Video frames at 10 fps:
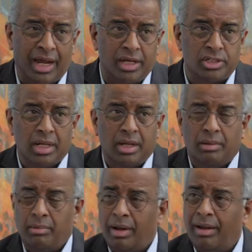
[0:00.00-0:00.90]
has
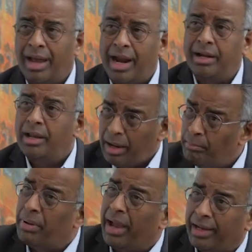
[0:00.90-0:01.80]
had
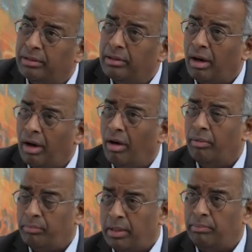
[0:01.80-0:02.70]
impact
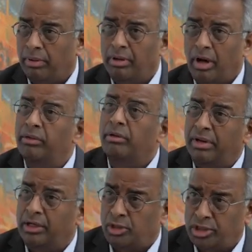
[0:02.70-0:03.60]
on people, on the
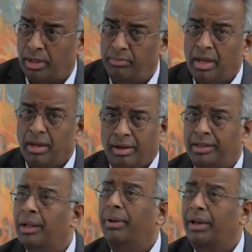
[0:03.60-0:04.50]
readership. Uh,
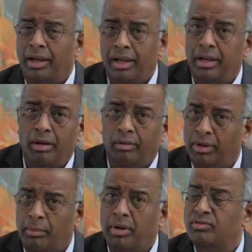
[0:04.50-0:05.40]
typically, you know,
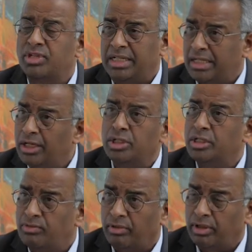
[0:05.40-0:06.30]
number of
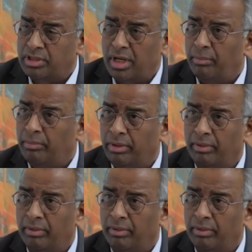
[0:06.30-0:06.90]
citations, for example.